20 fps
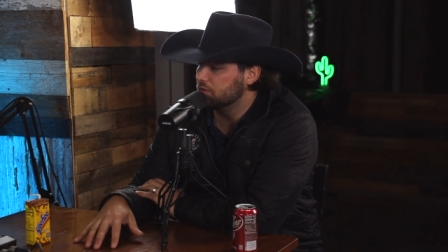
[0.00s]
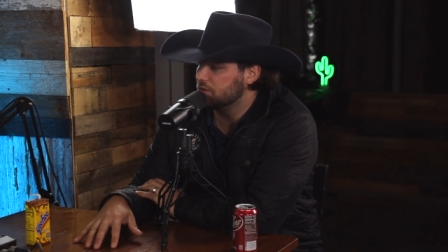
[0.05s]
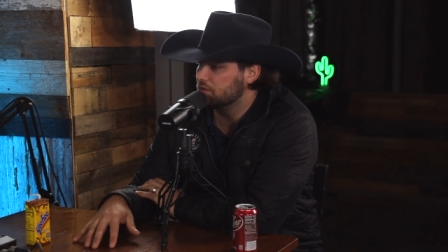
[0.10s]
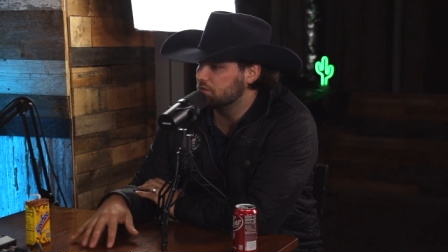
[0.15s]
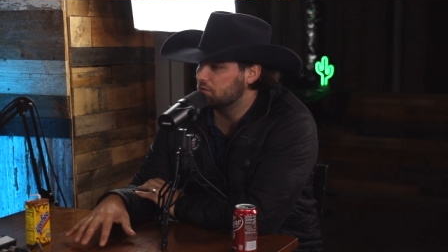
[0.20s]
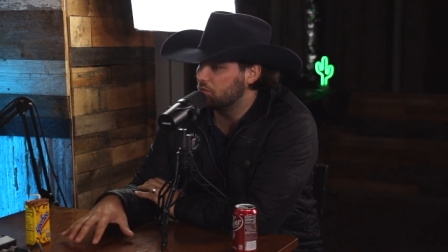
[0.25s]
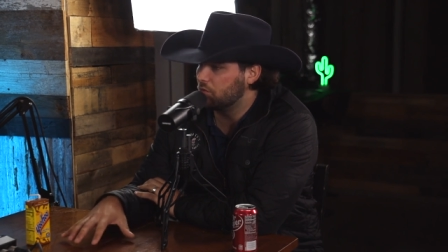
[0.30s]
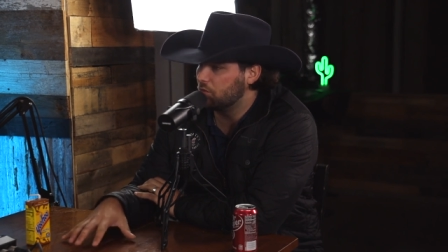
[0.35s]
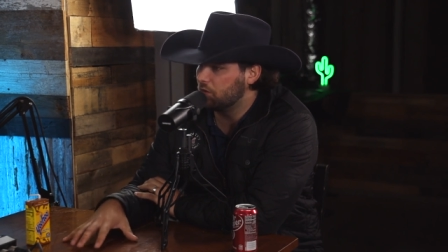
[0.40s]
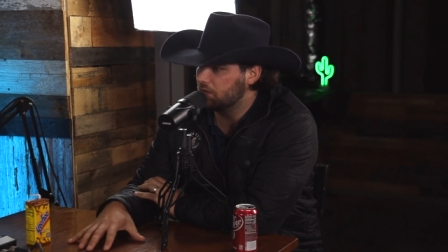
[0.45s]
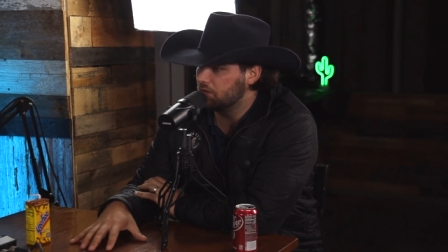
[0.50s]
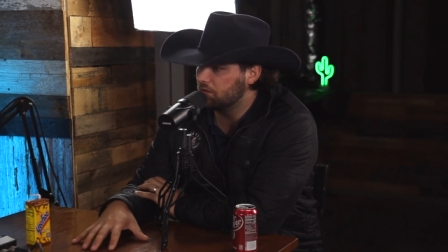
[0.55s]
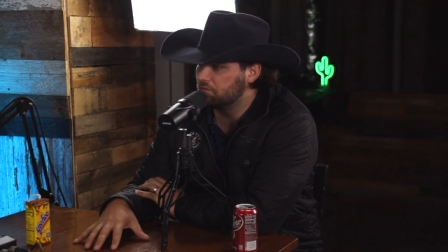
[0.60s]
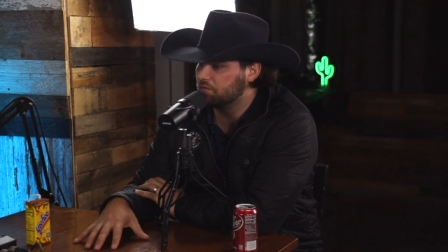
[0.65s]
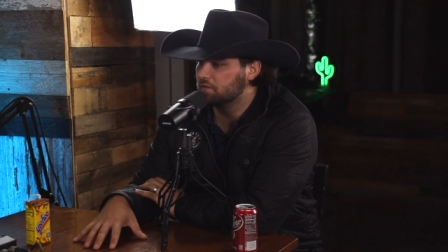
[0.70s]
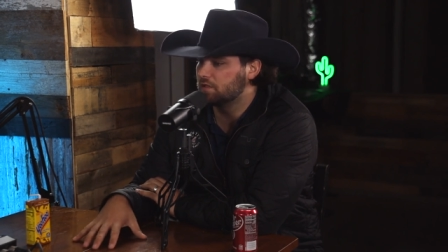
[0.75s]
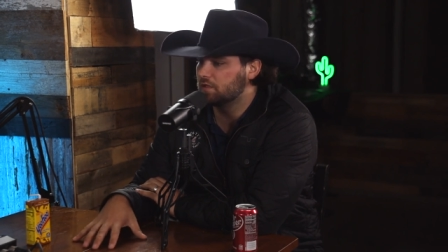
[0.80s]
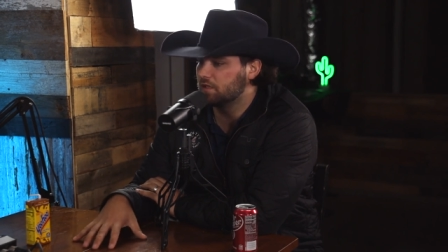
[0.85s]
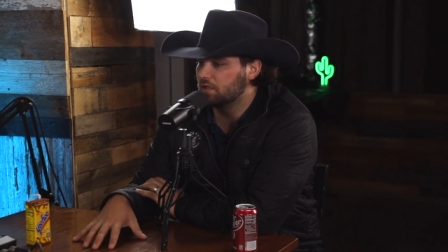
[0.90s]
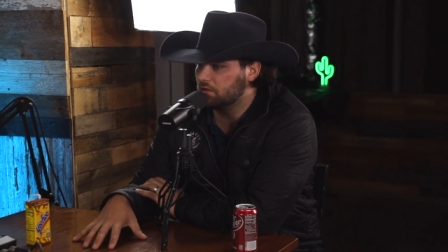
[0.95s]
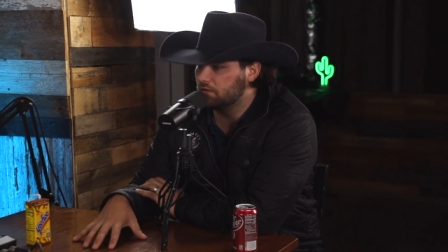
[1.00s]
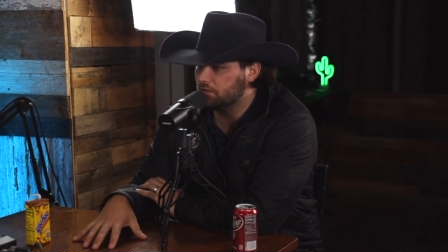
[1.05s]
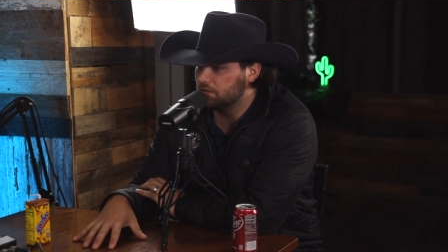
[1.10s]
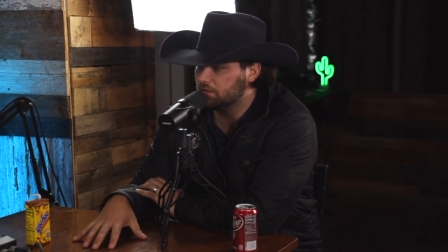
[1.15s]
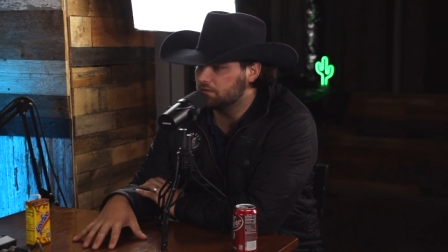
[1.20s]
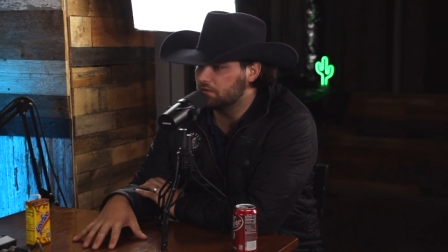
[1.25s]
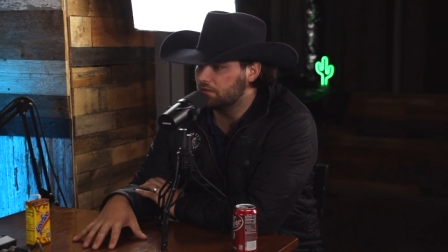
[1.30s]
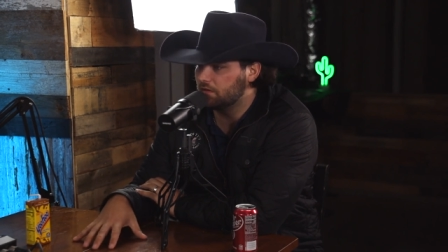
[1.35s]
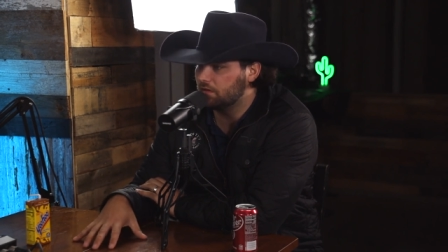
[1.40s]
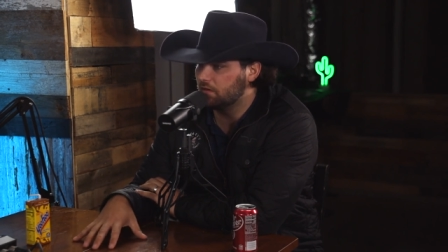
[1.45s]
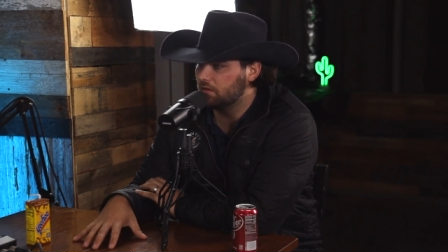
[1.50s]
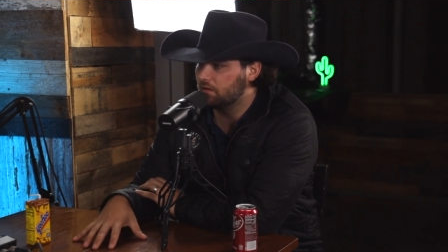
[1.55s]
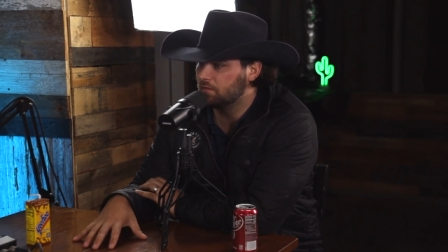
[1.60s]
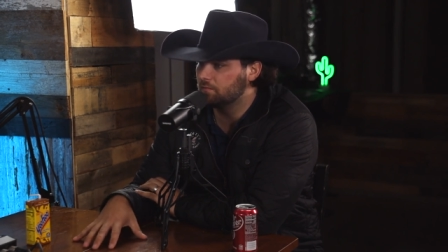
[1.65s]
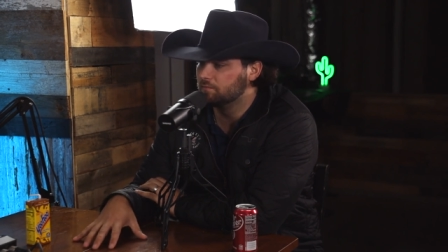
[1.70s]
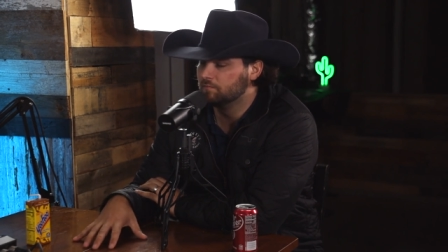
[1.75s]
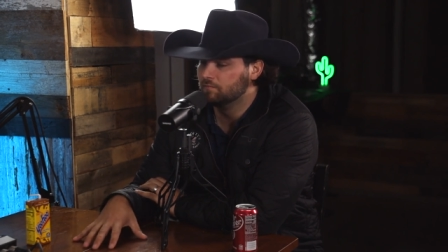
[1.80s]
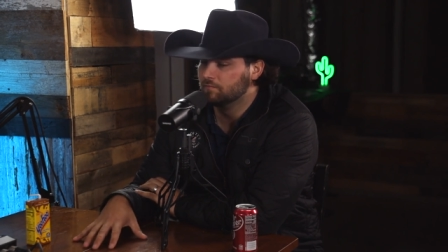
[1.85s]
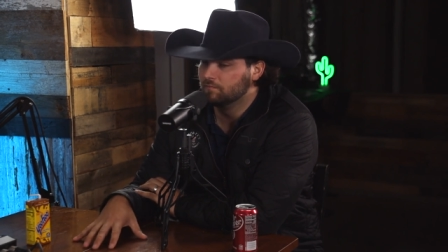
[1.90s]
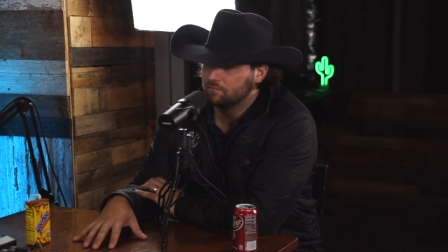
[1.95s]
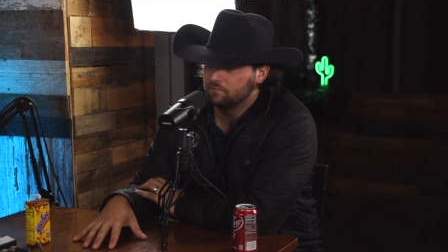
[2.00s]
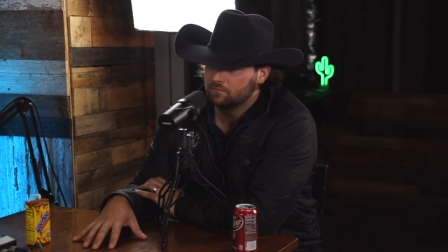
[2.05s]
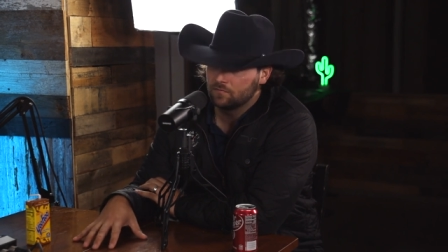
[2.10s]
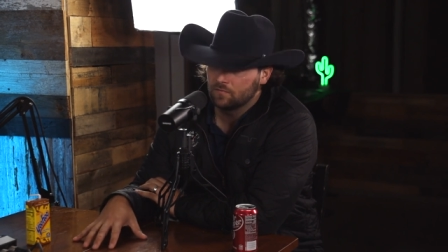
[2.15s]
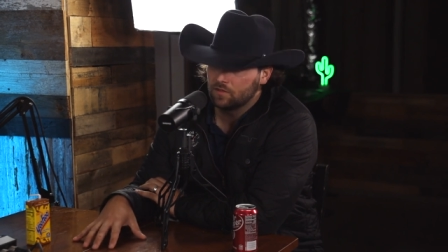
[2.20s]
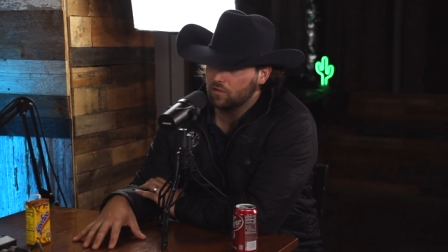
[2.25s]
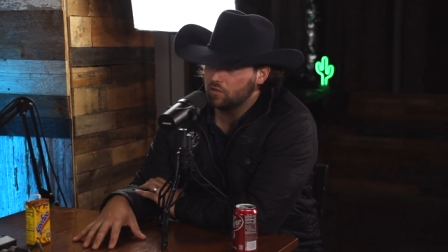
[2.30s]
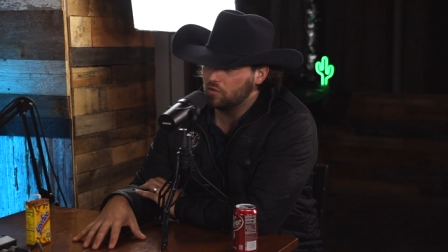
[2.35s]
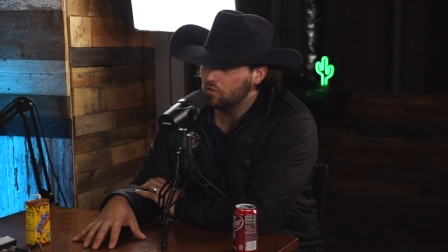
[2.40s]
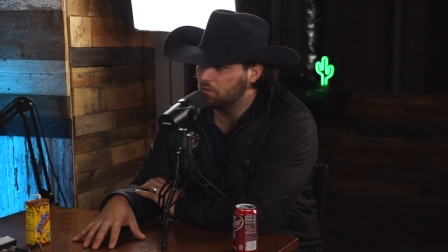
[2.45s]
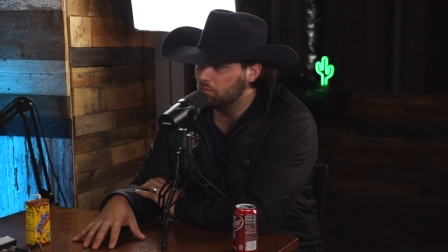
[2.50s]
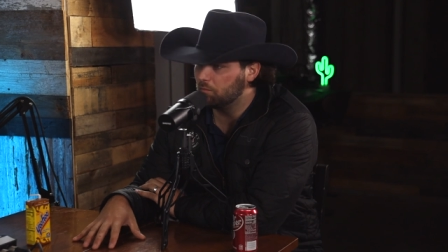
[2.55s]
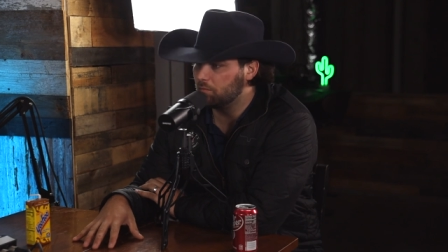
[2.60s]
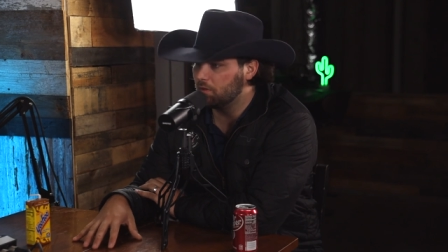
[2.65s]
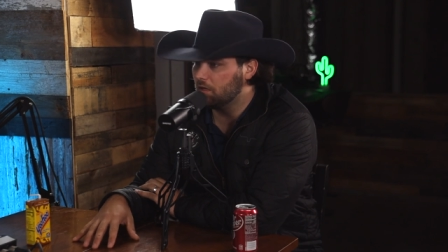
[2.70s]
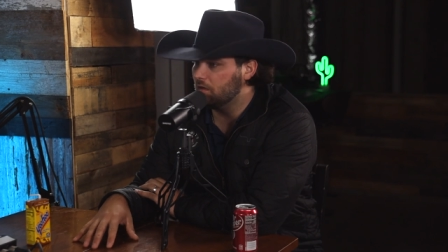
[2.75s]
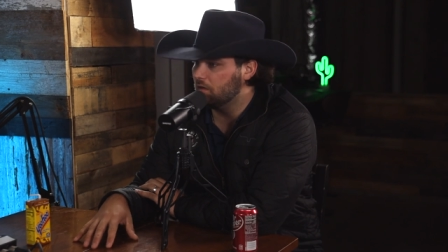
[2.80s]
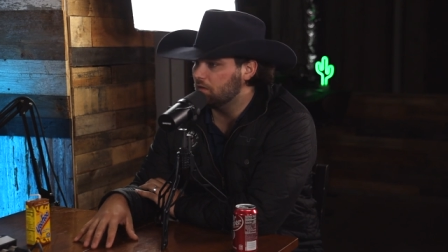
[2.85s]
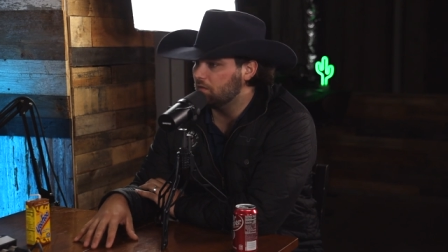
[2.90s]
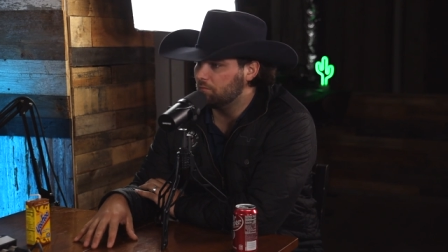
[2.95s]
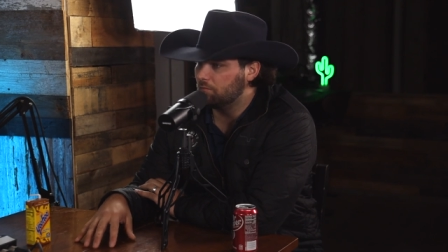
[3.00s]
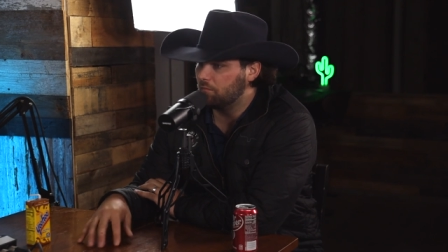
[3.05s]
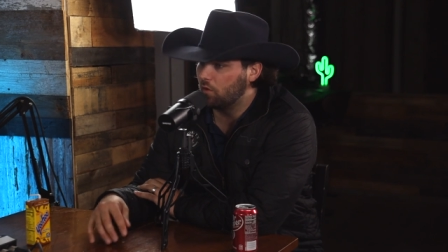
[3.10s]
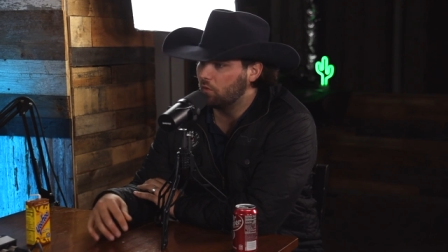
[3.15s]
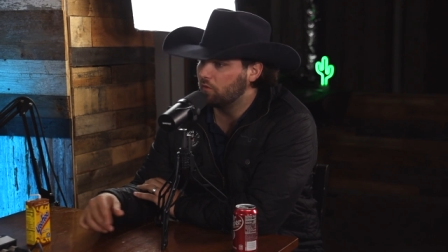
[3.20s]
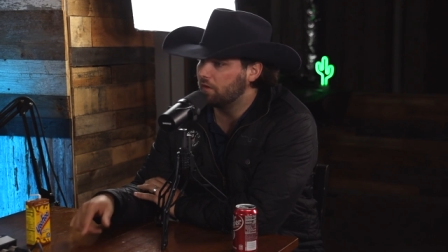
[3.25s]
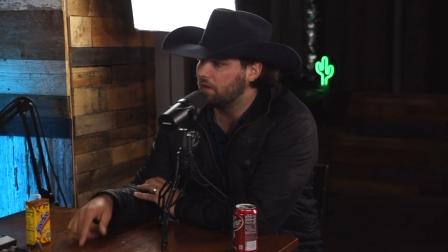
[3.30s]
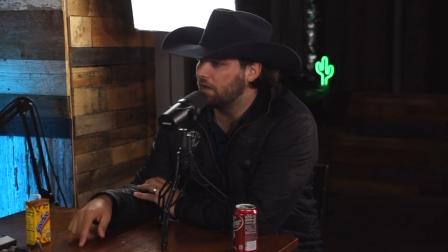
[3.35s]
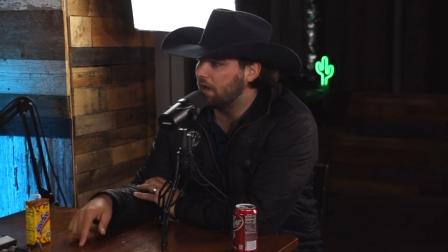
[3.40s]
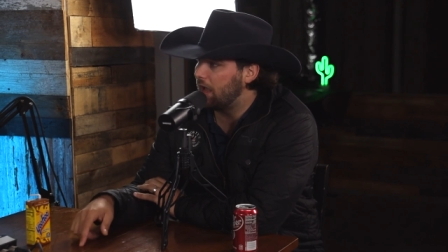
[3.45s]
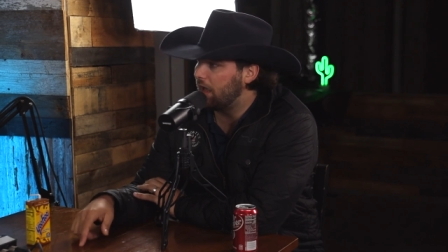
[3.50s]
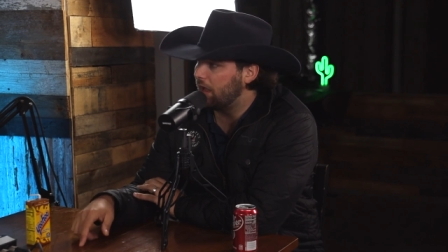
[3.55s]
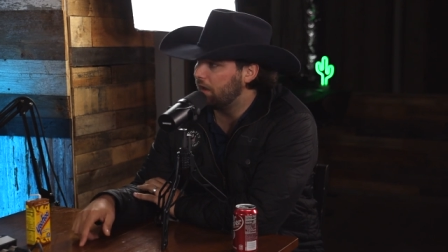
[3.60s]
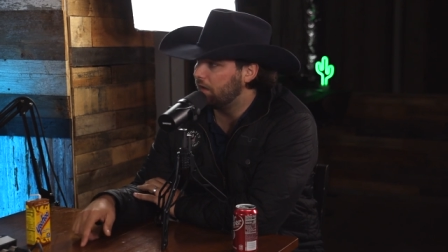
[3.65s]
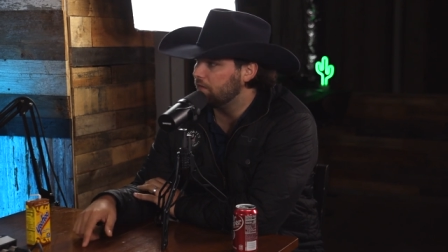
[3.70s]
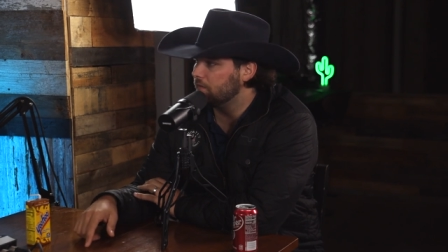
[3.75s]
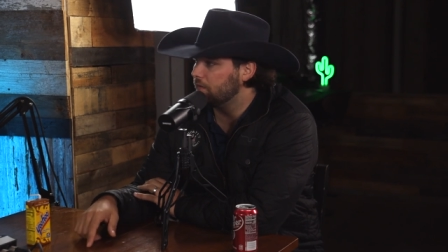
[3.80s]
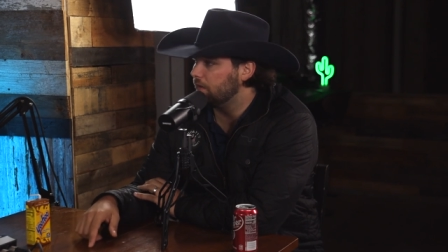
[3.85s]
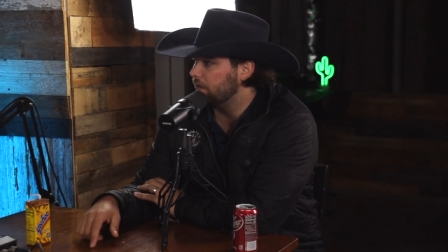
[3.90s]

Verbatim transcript: Just the way the facility's set up, you can be in barn nine